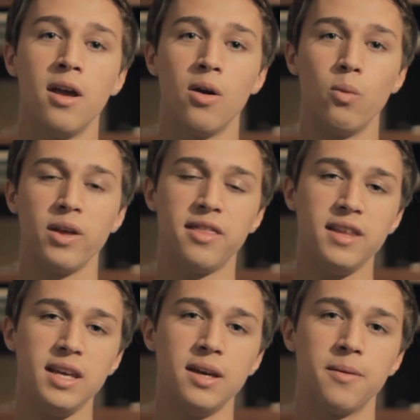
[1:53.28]
With
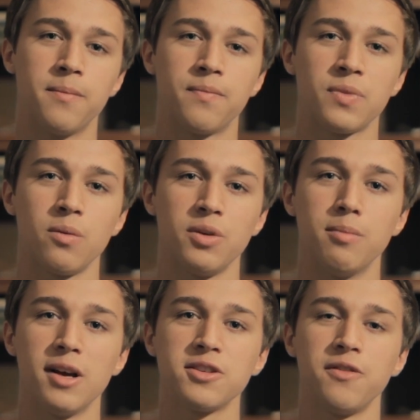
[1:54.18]
the
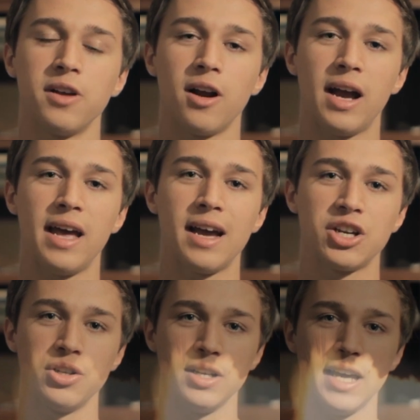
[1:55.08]
muzzle flare, I
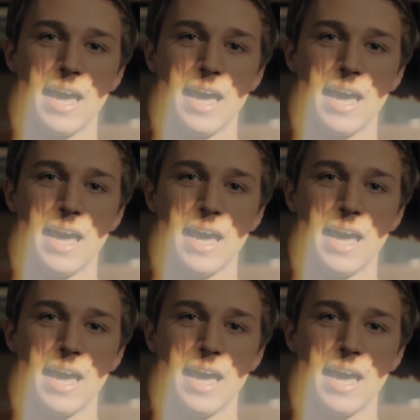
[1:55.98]
actually